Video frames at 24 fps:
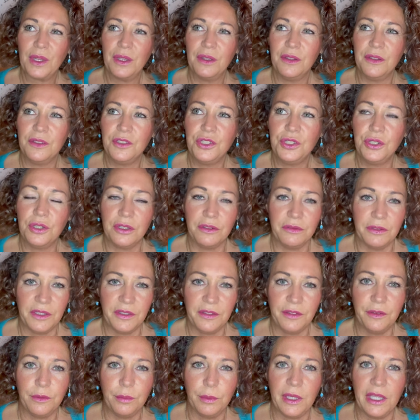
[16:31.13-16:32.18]
sugary
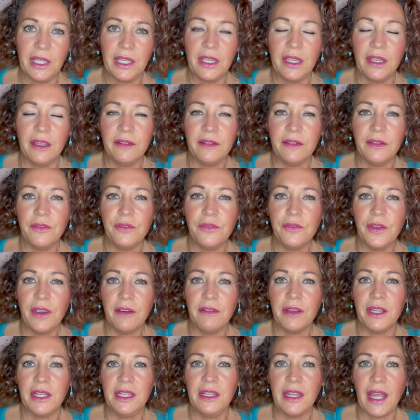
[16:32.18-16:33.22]
sweet, it's a
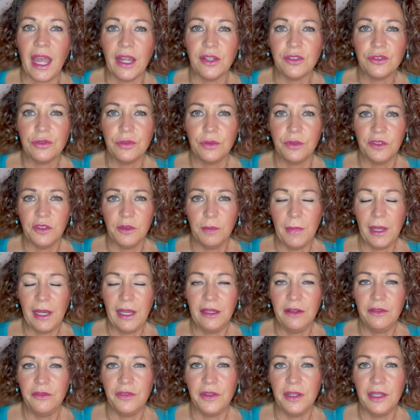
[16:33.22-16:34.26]
very natural
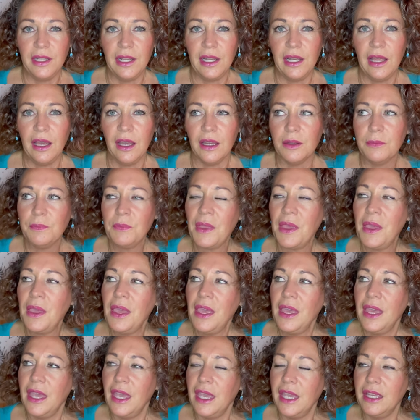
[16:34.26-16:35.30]
smelling vanilla.
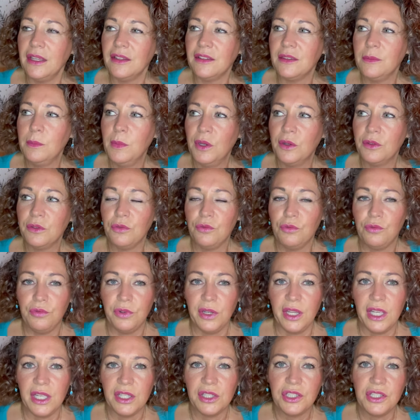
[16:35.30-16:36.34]
It smells
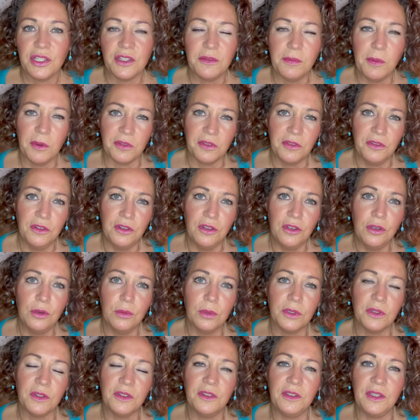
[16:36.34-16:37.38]
rich, it smells
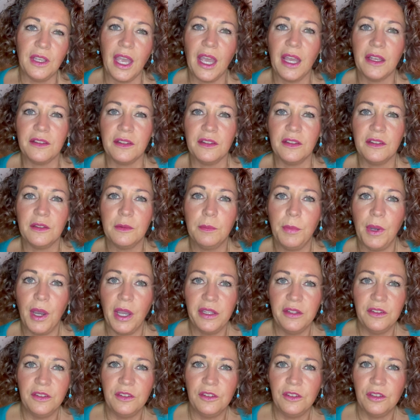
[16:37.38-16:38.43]
nuanced, it has a
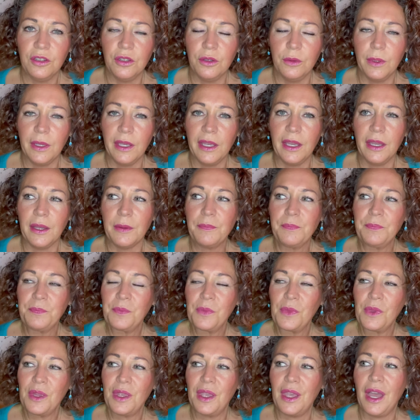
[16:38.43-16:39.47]
spice to it,
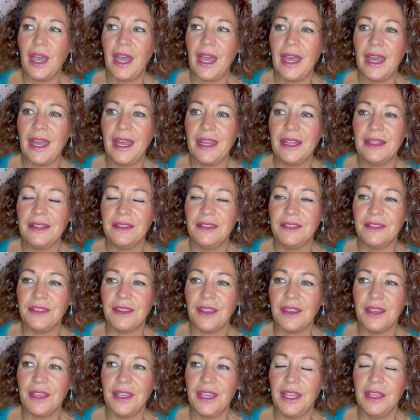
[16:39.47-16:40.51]
and
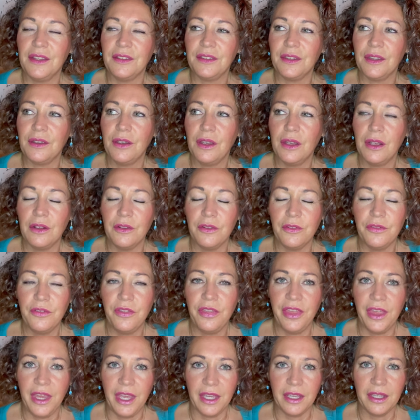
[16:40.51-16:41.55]
it's
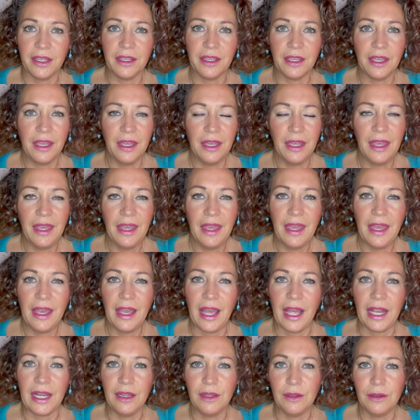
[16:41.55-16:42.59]
thick
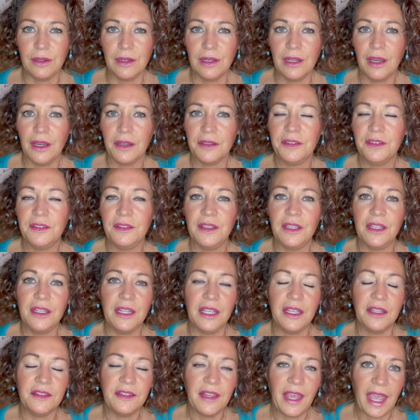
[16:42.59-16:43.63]
and long lasting.
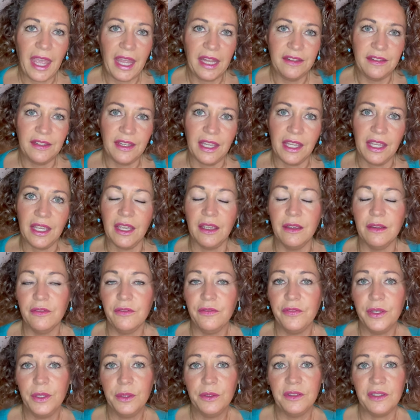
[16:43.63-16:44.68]
It's heady, it
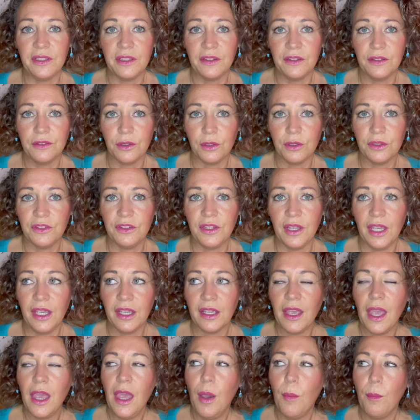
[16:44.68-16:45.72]
feels
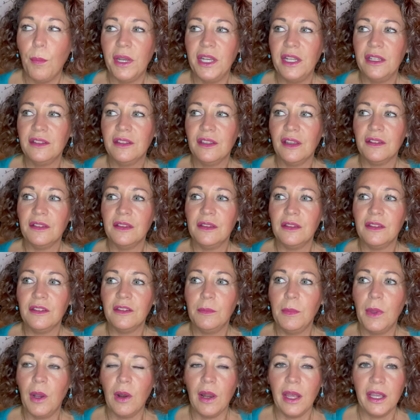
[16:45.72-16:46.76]
exotic, but it doesn't
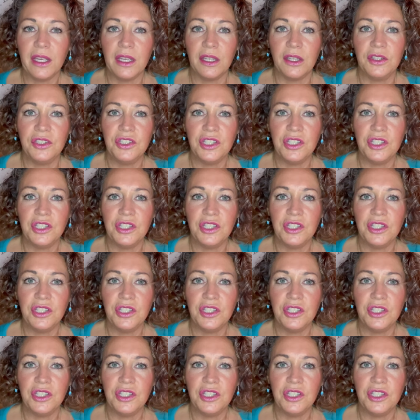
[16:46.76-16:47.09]
smell like